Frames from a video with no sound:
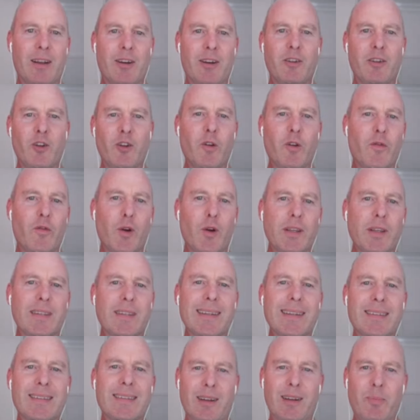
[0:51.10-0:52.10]
Your
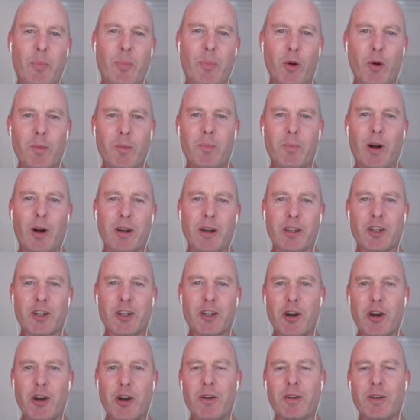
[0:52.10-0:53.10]
voice is an important part of the
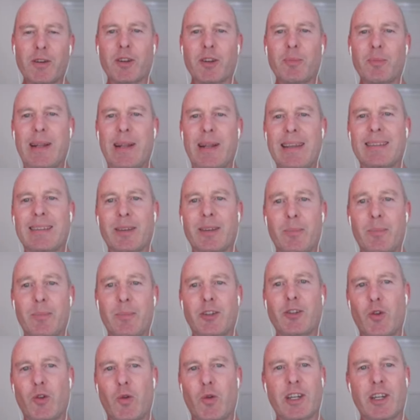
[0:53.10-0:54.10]
show, so please
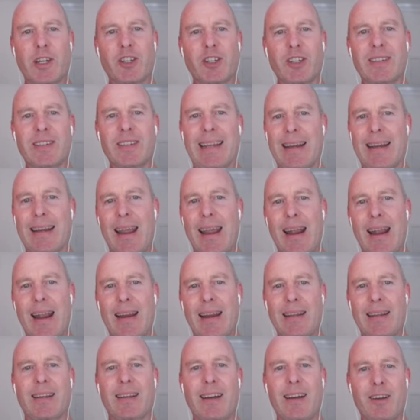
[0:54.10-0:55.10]
submit your questions at
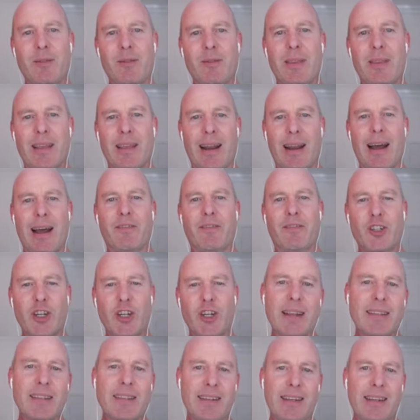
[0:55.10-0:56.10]
any time in the live
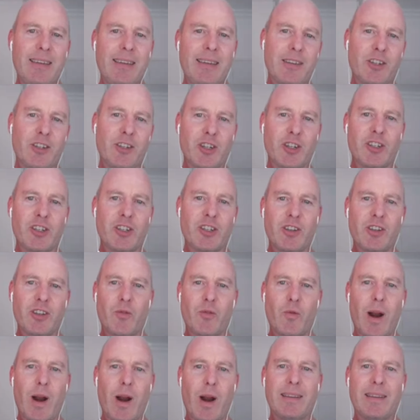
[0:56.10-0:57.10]
chats, either just to the
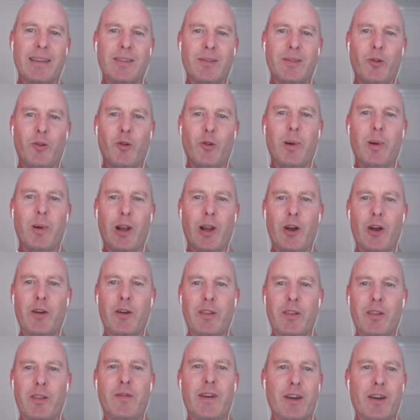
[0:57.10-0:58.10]
right or below
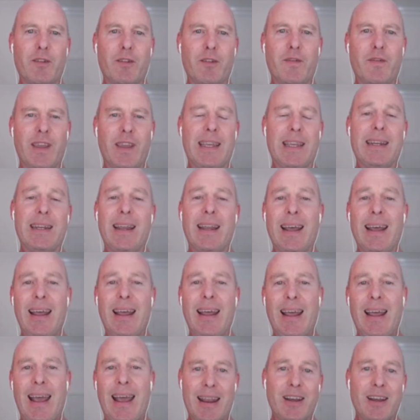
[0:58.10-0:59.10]
the video feed.
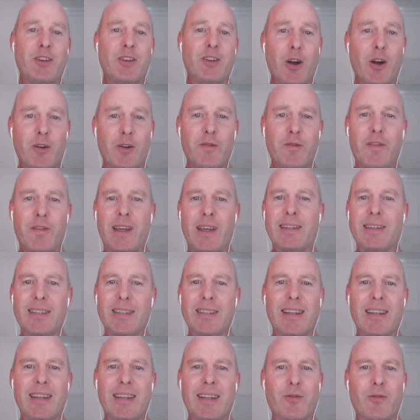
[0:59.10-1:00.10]
And don't forget to
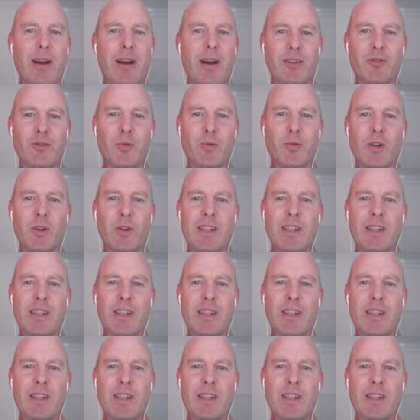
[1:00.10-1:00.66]
stick around towards